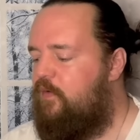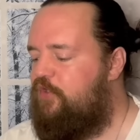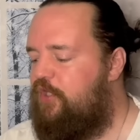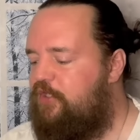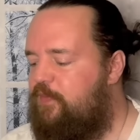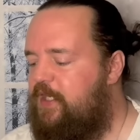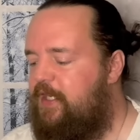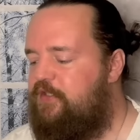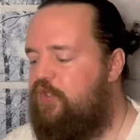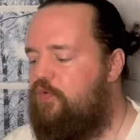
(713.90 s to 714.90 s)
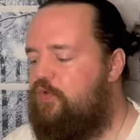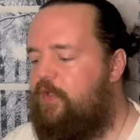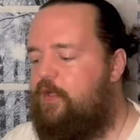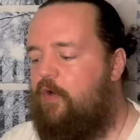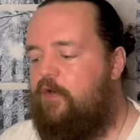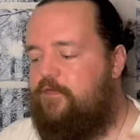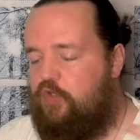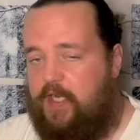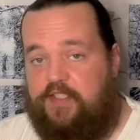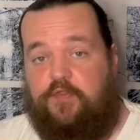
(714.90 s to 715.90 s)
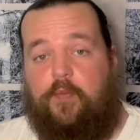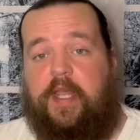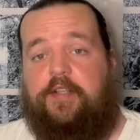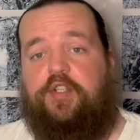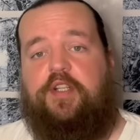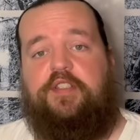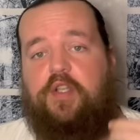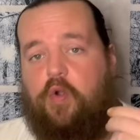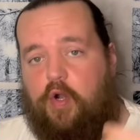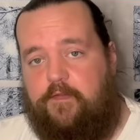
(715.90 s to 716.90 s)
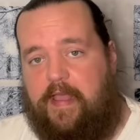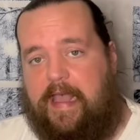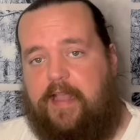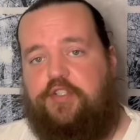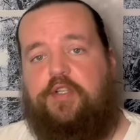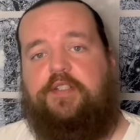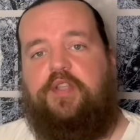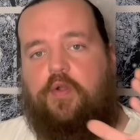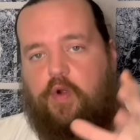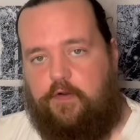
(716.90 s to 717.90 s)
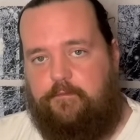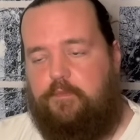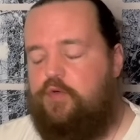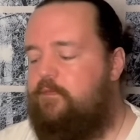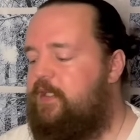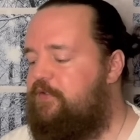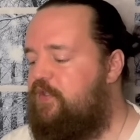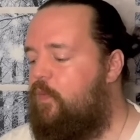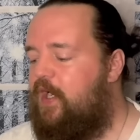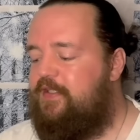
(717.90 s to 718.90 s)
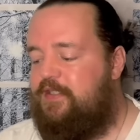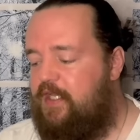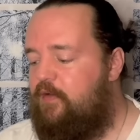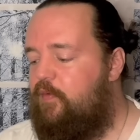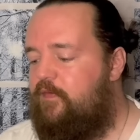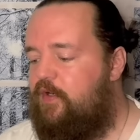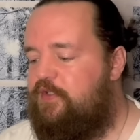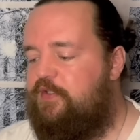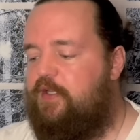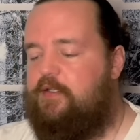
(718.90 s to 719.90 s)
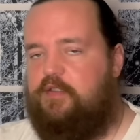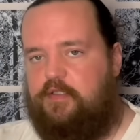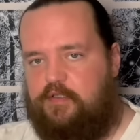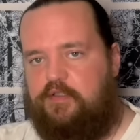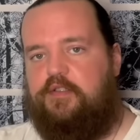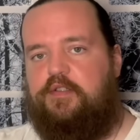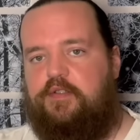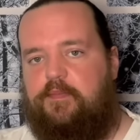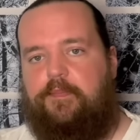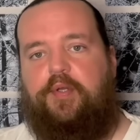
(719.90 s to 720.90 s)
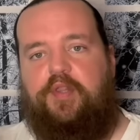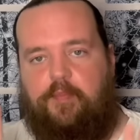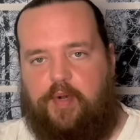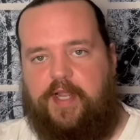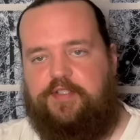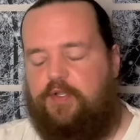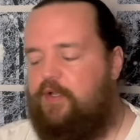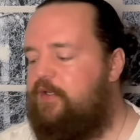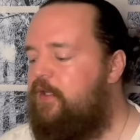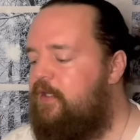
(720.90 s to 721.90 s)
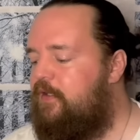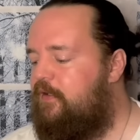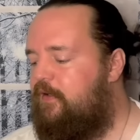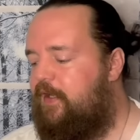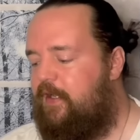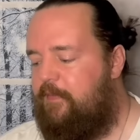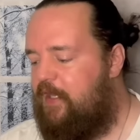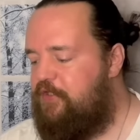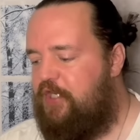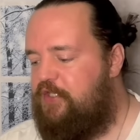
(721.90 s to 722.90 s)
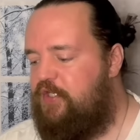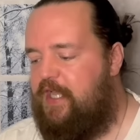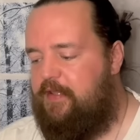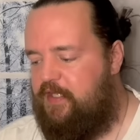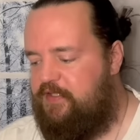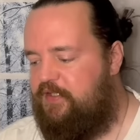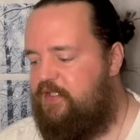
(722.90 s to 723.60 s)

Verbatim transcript: judgment is usually a card of transformation. It's a card of action. It's a card of movement. So when I see it in reverse, it's like, put the brakes on like, I'm not changing that. This is